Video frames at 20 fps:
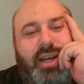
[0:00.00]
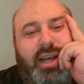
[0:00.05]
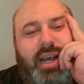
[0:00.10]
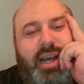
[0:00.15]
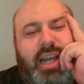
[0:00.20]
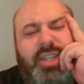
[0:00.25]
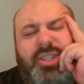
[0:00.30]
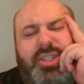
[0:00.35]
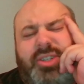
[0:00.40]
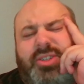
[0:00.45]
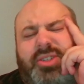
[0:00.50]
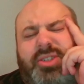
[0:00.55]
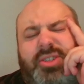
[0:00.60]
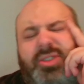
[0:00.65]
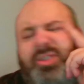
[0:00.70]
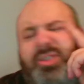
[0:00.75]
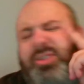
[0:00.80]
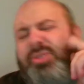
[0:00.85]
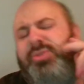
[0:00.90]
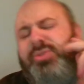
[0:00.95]
I should
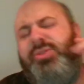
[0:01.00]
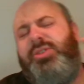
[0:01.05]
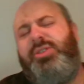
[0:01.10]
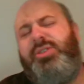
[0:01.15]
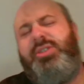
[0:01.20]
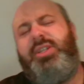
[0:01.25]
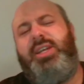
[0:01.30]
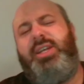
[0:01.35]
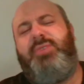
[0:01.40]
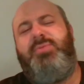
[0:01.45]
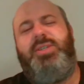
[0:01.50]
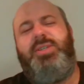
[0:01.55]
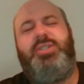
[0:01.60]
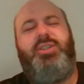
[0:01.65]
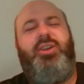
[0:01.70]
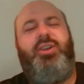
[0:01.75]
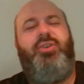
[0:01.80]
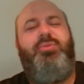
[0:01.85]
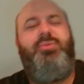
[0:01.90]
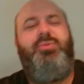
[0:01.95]
just stick with
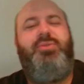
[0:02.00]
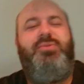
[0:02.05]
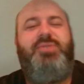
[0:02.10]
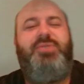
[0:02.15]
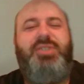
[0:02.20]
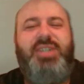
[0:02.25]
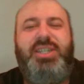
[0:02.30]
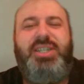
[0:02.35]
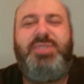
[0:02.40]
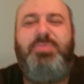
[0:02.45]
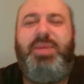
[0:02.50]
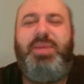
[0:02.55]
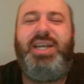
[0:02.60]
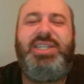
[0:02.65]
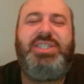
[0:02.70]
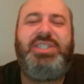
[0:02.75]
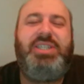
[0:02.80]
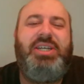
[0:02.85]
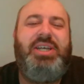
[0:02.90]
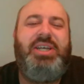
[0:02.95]
slow moves. That's
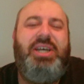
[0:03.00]
best.